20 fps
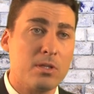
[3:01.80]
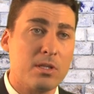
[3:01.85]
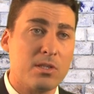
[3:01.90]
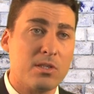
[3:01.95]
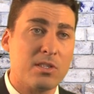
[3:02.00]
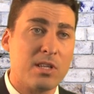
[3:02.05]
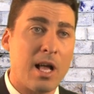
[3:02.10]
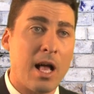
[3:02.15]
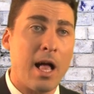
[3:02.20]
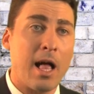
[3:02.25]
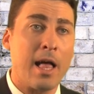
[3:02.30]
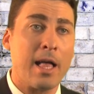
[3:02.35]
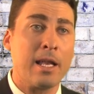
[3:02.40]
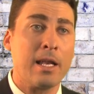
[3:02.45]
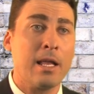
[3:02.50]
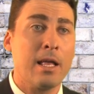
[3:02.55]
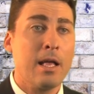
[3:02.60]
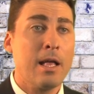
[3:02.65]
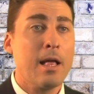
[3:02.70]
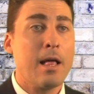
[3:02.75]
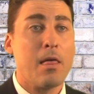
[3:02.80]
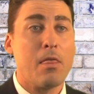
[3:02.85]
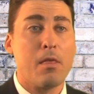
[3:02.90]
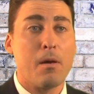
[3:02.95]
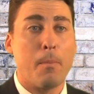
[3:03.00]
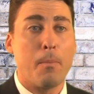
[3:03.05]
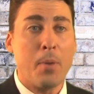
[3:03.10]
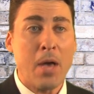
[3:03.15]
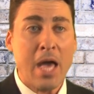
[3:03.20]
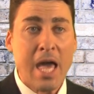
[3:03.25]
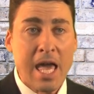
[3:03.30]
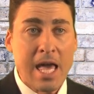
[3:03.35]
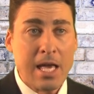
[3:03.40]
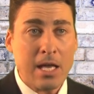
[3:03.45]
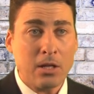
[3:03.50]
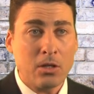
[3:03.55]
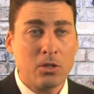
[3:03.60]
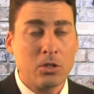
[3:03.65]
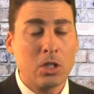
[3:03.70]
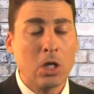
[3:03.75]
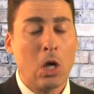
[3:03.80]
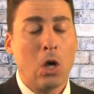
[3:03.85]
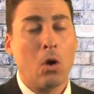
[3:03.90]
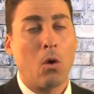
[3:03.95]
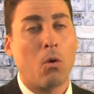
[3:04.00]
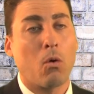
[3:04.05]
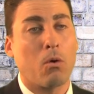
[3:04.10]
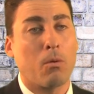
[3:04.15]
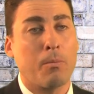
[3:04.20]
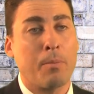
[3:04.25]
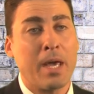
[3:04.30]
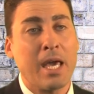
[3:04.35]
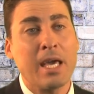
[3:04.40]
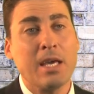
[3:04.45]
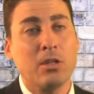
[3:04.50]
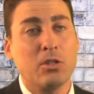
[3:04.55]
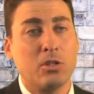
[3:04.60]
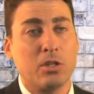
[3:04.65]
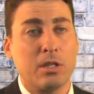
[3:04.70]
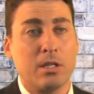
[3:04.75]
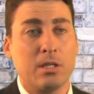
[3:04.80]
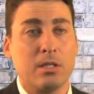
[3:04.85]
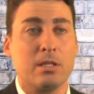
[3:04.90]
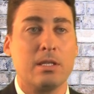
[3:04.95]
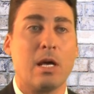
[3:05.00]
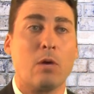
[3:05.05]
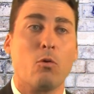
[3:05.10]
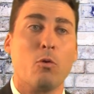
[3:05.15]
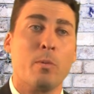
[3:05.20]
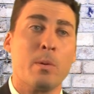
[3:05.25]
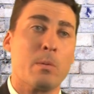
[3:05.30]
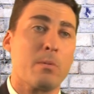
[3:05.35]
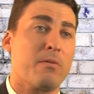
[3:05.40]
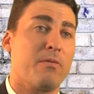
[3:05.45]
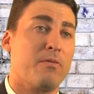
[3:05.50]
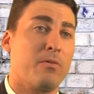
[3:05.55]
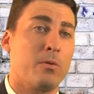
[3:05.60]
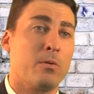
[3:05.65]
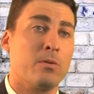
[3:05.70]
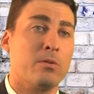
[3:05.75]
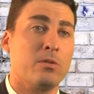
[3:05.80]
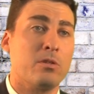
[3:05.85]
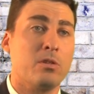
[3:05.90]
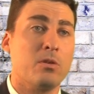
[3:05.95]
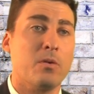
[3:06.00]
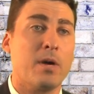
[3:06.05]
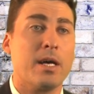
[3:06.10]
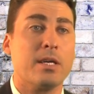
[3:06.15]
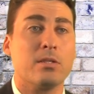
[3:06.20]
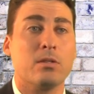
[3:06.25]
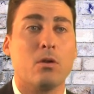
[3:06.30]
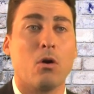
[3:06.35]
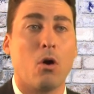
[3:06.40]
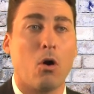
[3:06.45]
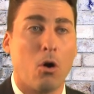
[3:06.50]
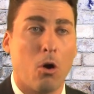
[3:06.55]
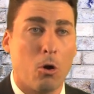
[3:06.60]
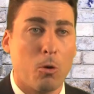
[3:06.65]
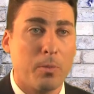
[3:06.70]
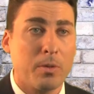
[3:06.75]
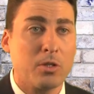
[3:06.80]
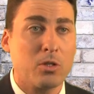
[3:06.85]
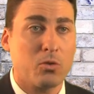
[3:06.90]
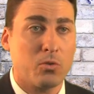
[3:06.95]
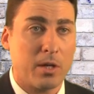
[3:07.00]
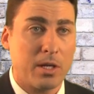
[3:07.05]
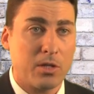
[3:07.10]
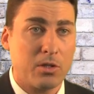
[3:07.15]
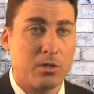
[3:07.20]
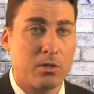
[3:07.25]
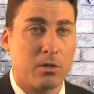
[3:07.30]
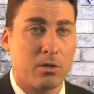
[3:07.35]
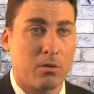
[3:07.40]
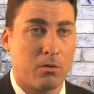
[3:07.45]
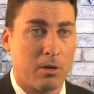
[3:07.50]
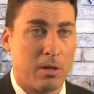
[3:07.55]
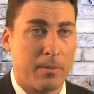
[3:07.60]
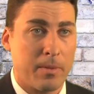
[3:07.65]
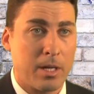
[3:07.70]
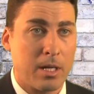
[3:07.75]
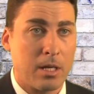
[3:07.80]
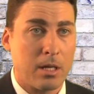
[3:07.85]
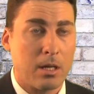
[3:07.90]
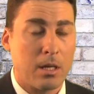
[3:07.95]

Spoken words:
to sign the page or pages that will be referred to as an arbitration agreement.